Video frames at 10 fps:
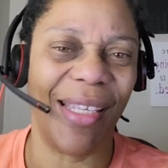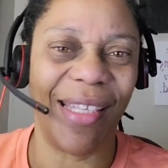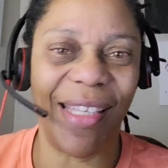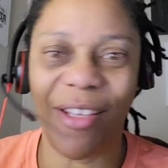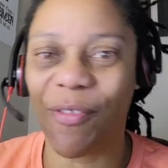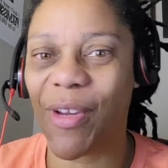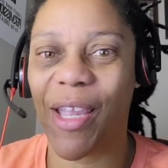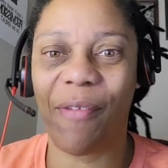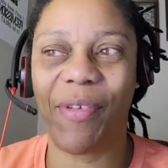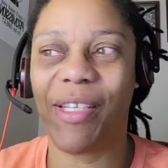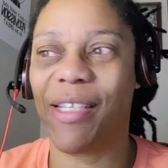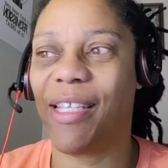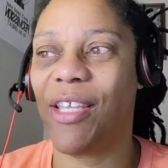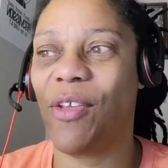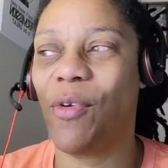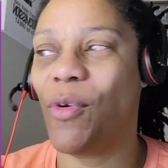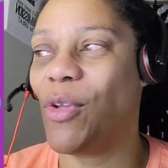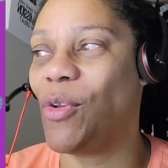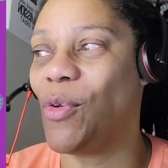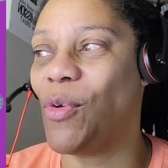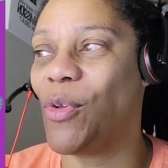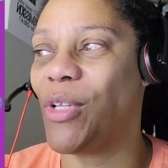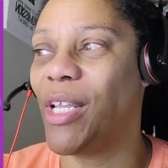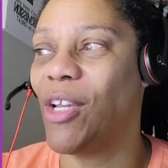never have anything going on